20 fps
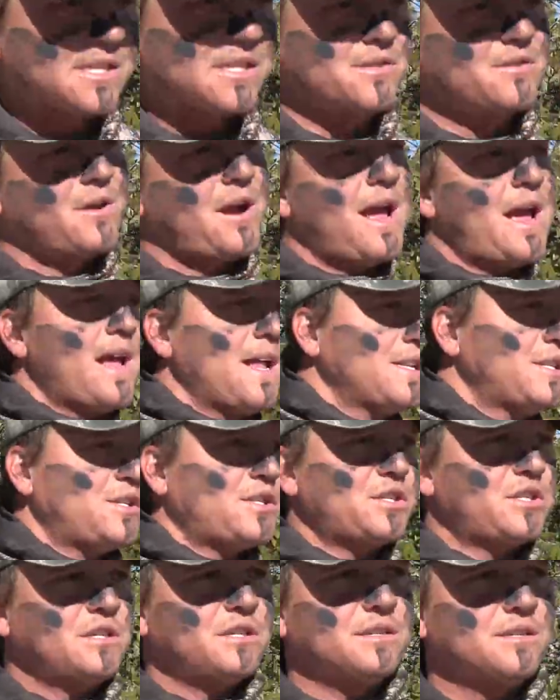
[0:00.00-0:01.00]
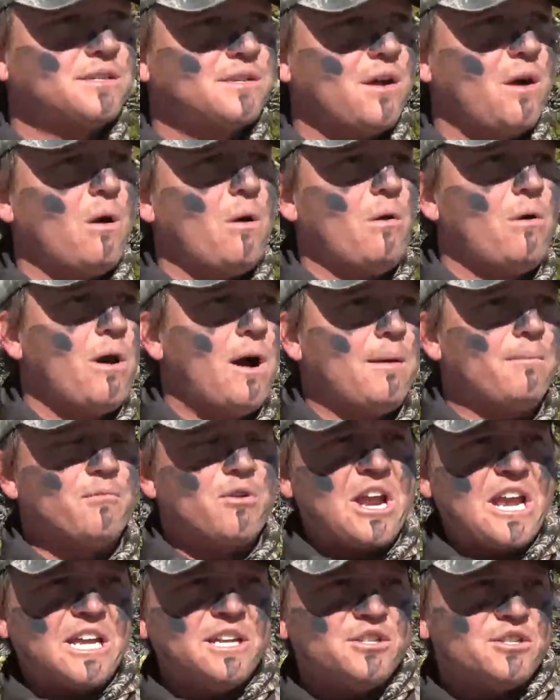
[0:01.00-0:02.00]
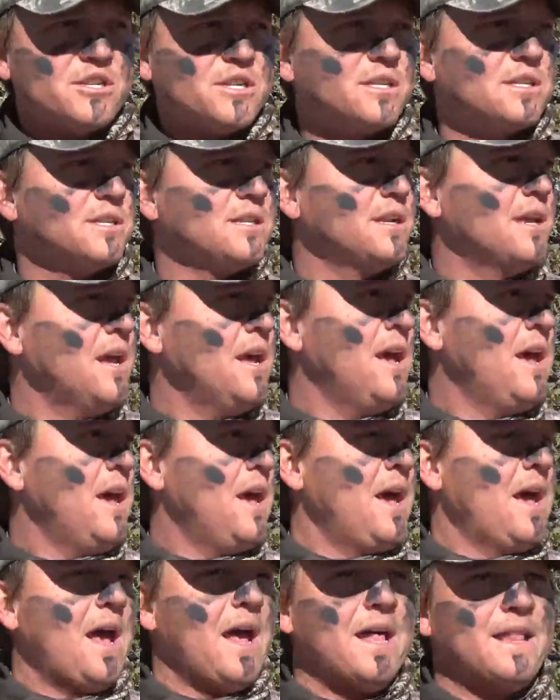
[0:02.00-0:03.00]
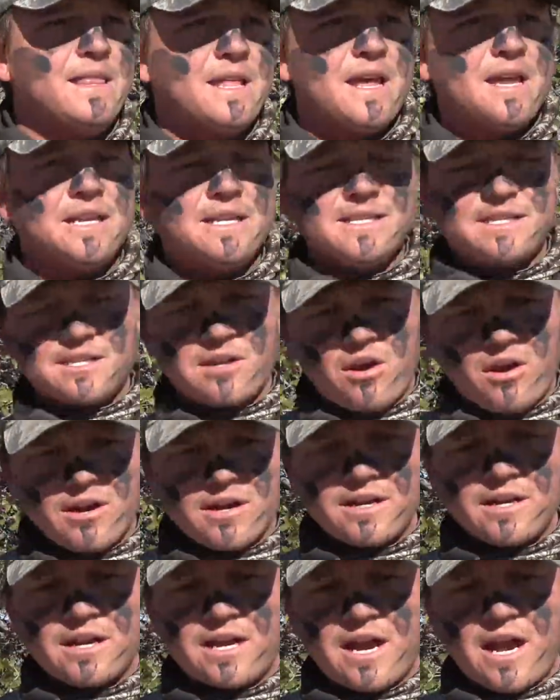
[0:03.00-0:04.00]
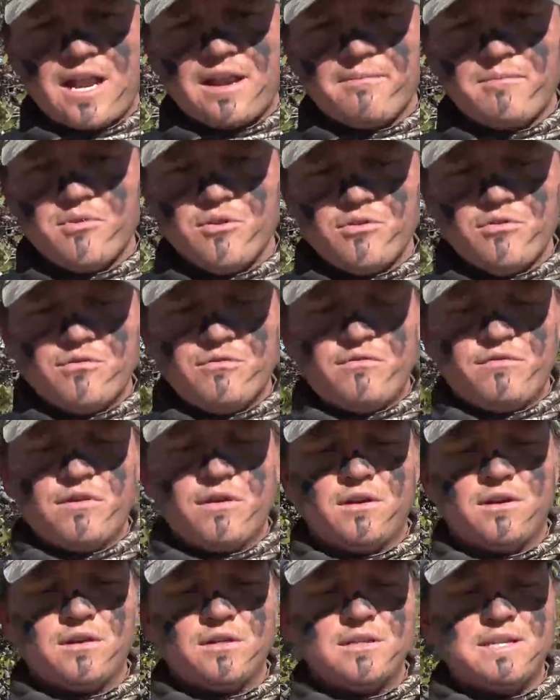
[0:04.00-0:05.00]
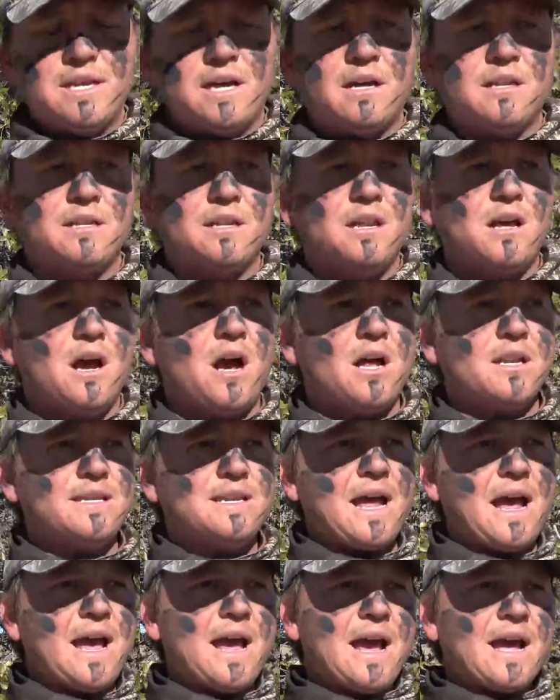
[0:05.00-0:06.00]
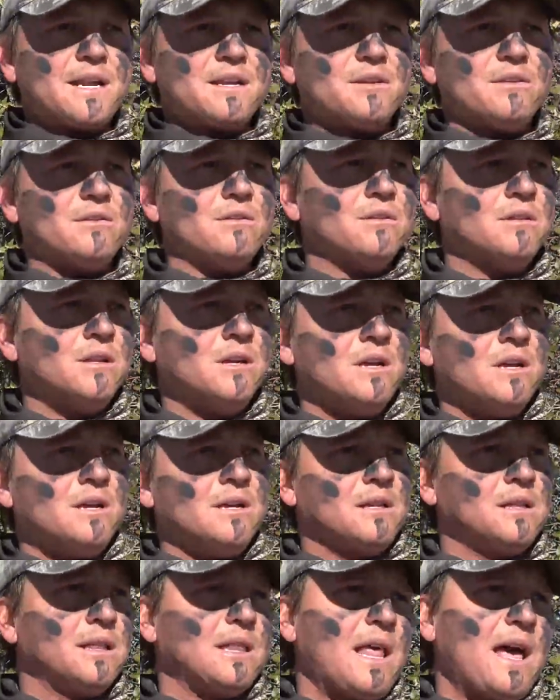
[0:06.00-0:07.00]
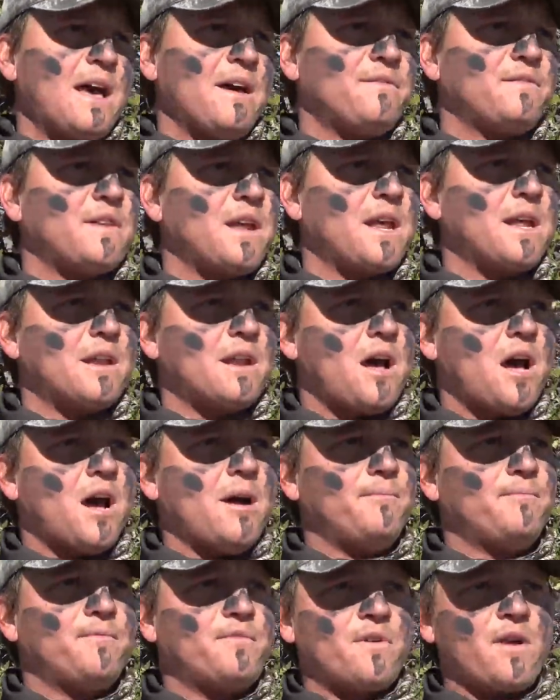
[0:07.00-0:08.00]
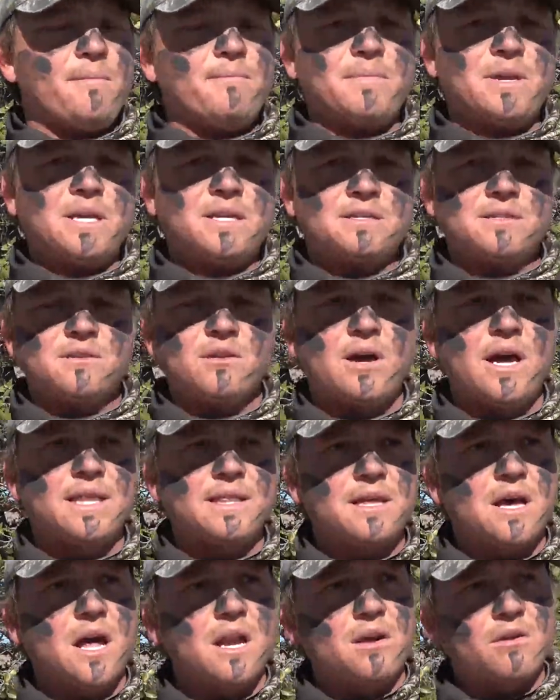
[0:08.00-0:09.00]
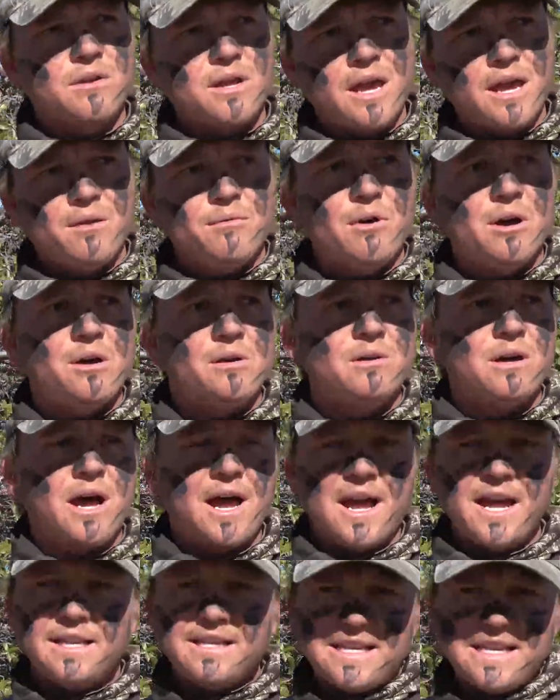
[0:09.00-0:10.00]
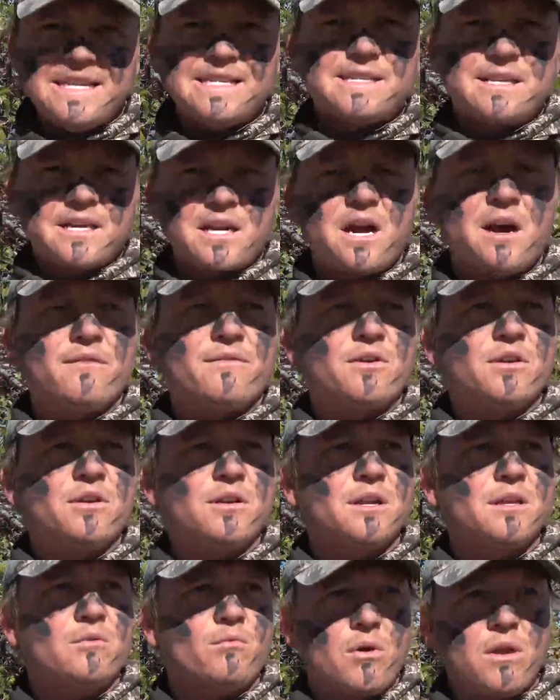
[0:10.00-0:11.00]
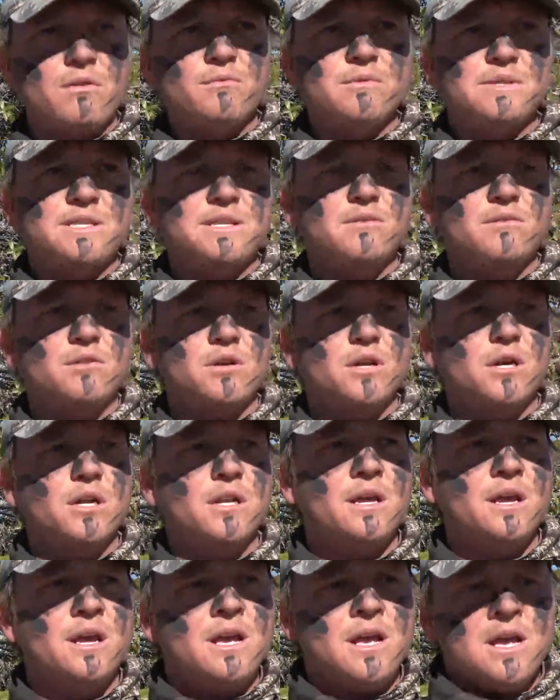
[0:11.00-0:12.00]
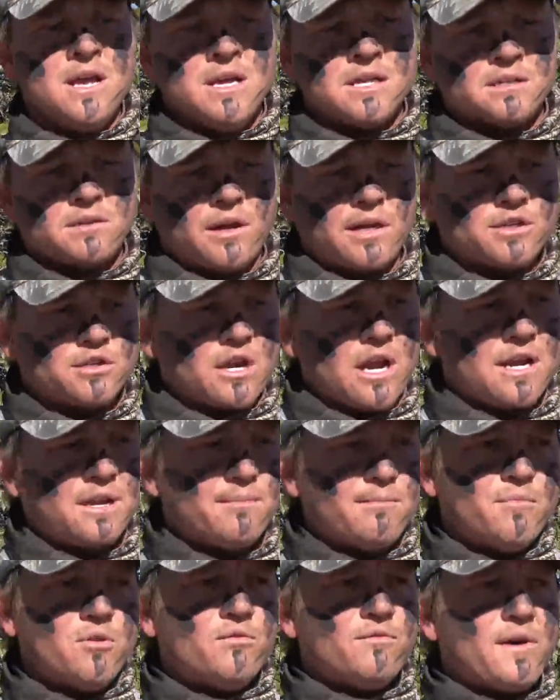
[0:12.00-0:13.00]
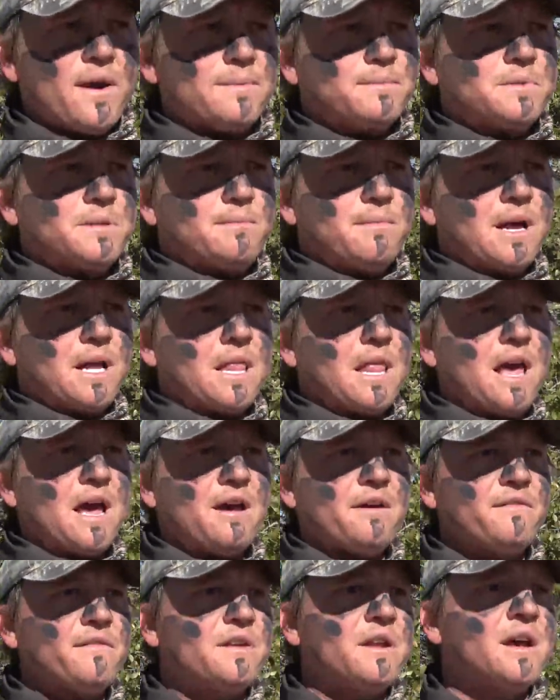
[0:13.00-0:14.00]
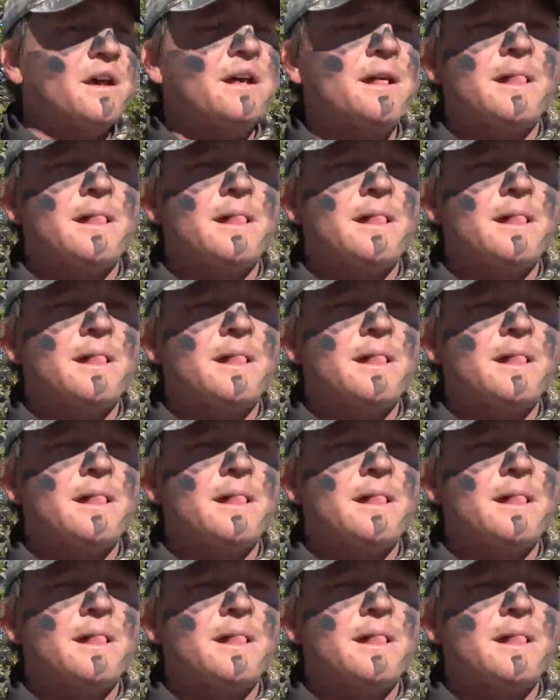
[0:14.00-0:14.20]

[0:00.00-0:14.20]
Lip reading: stretched. So I'm ranging, and then he started to kind of move diagonal left and up from me. So I thought, okay, well, I had decent cover and the wind was still good. So I tried to move up to my left,